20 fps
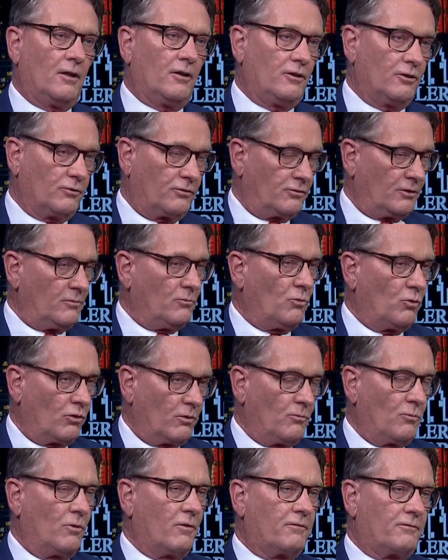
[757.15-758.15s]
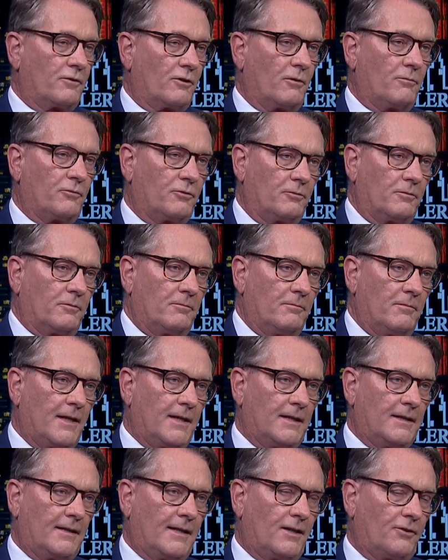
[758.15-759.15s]
you'll see more and more firms
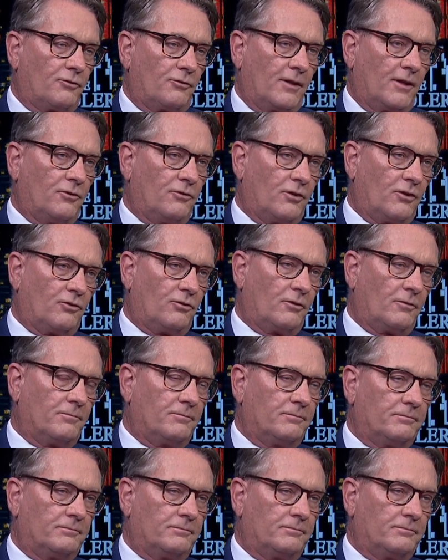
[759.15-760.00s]
making that transition.